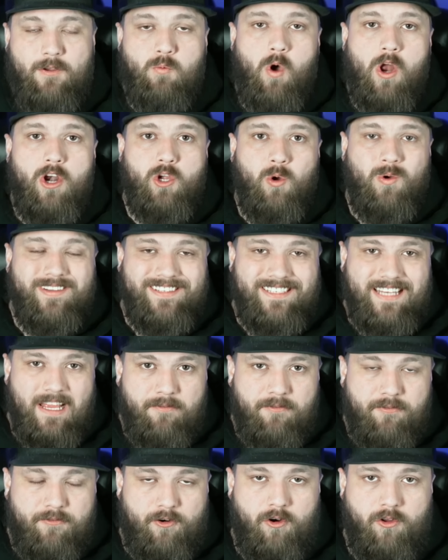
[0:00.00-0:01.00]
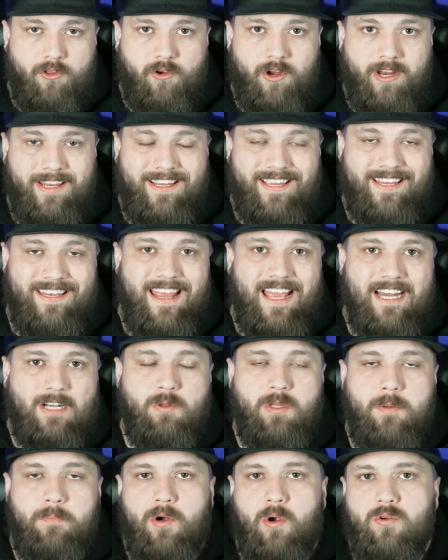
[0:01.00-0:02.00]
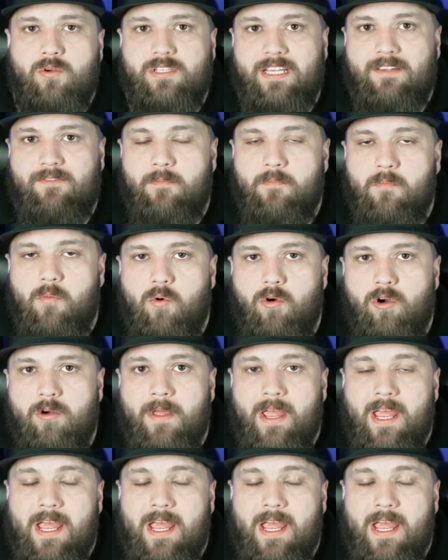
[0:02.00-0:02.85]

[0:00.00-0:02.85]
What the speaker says: you want to go a step further and connect with the bros even more,